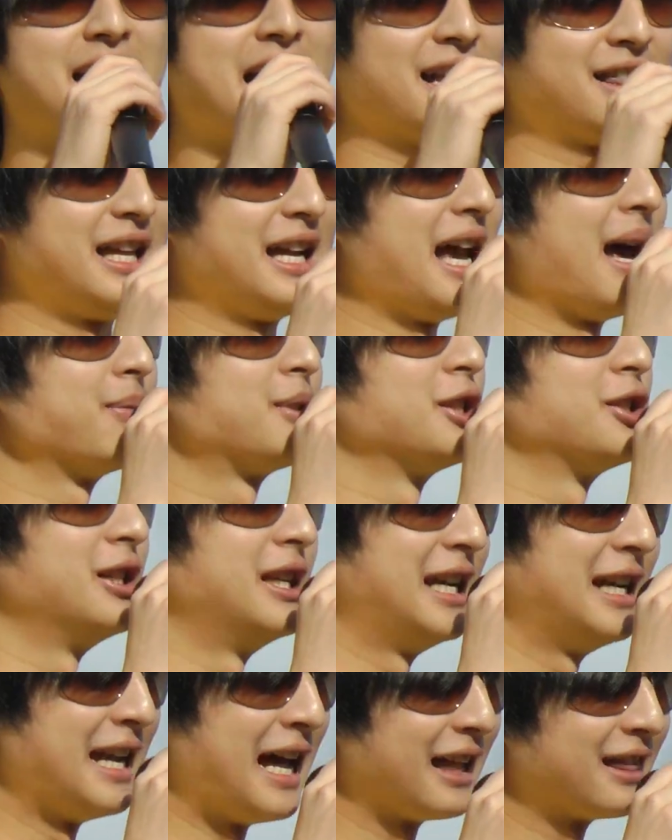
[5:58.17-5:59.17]
Nothing,
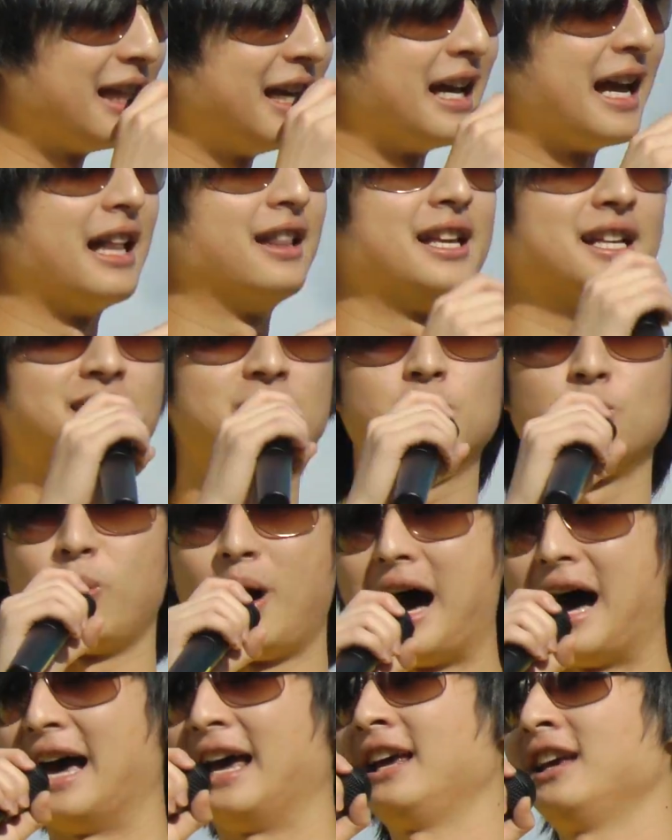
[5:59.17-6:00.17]
absolutely nothing. And this is
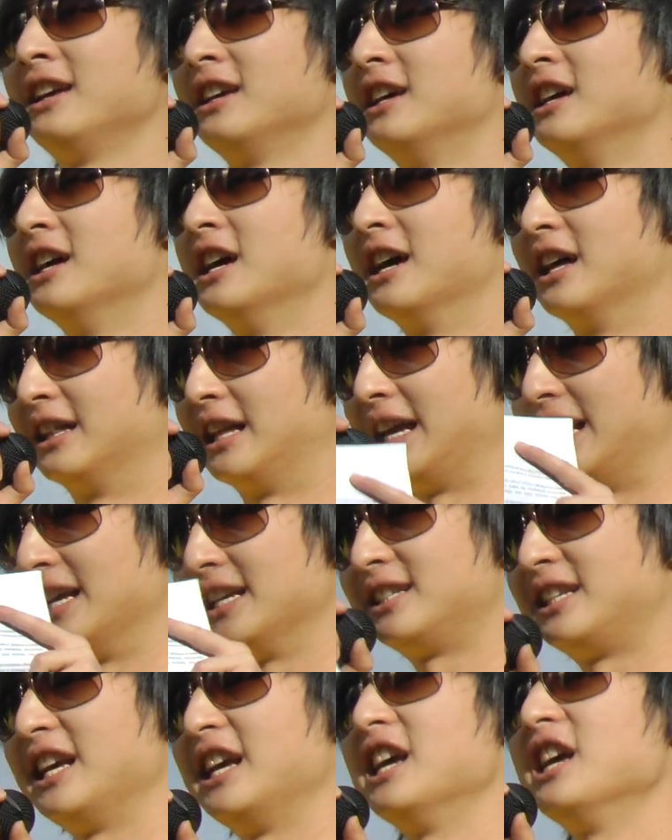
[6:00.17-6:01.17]
why the
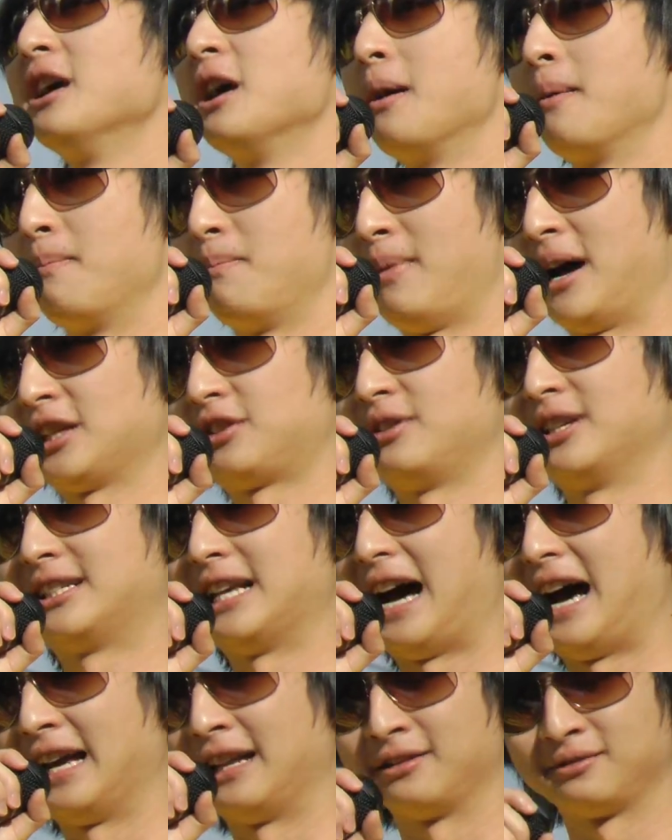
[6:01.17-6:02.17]
EC must
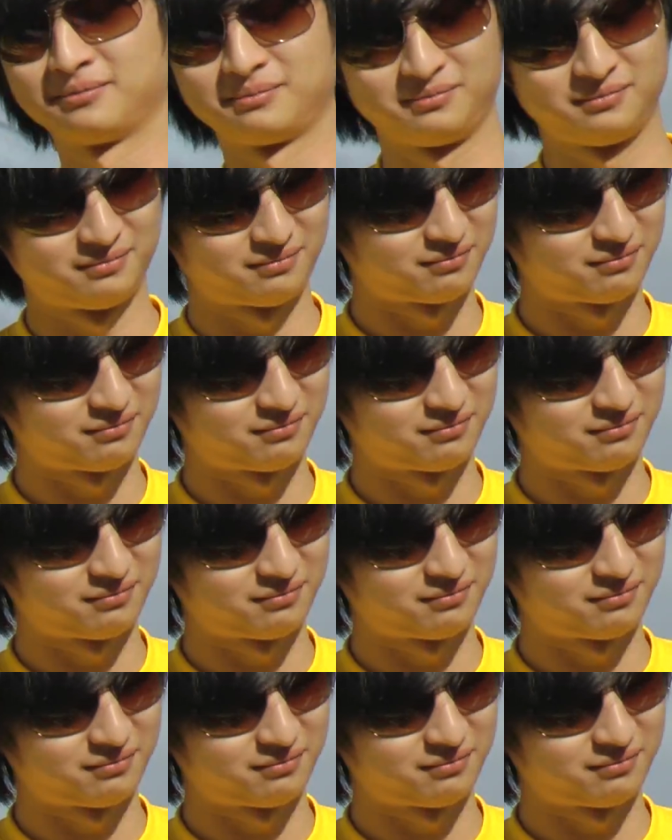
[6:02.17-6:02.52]
resign.